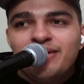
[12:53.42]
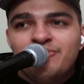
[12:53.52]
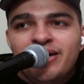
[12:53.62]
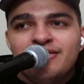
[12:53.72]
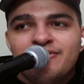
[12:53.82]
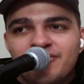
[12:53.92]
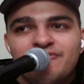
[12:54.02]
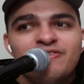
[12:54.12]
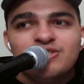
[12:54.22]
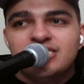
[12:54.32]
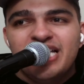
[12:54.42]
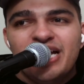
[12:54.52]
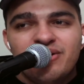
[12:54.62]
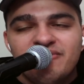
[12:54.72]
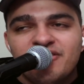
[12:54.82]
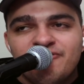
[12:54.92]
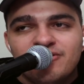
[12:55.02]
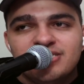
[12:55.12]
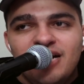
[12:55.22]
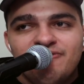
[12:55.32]
right? The the first narrative of the
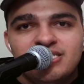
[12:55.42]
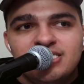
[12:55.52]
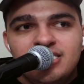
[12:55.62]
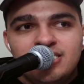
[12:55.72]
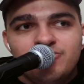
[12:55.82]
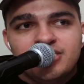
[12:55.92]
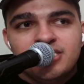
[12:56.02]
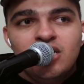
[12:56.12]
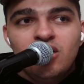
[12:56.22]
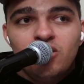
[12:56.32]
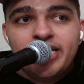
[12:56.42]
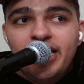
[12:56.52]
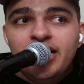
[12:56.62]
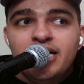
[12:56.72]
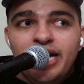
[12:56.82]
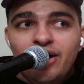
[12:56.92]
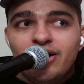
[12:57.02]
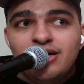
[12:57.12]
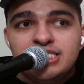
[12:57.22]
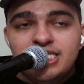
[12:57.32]
first half of the season was okay,
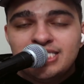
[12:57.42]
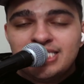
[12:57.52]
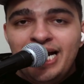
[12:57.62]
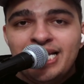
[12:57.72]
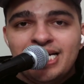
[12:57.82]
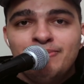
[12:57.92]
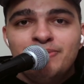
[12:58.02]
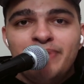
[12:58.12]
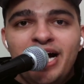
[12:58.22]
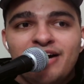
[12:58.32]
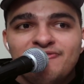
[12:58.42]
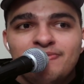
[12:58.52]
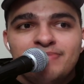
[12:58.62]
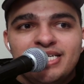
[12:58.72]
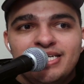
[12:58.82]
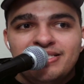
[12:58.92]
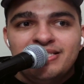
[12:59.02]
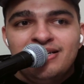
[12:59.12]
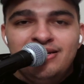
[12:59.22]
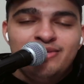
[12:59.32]
Eric Garcia is kind of coming back from the,
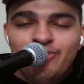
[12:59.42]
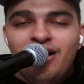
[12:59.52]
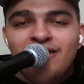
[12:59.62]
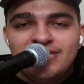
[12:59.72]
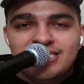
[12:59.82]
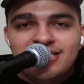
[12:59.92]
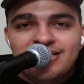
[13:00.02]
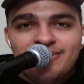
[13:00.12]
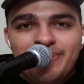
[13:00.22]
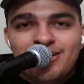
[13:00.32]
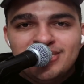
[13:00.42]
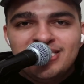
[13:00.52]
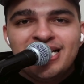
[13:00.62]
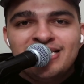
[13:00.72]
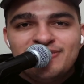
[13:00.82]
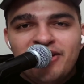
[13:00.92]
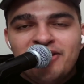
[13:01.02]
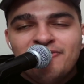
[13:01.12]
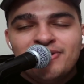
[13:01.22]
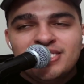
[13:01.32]
the, obviously the penalty against
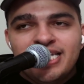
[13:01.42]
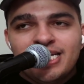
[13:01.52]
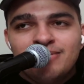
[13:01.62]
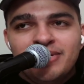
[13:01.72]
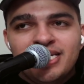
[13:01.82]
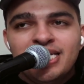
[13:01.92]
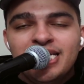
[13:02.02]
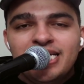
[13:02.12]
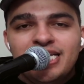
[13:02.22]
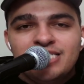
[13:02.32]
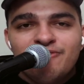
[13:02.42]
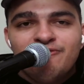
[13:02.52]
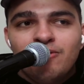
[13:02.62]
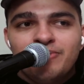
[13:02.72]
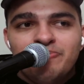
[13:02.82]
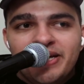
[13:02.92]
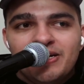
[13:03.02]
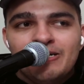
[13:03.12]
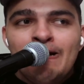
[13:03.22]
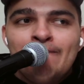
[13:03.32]
Frankfurt in the second minute. He's performing
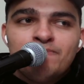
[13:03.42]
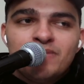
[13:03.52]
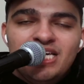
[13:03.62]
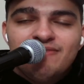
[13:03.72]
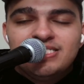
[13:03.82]
better. Even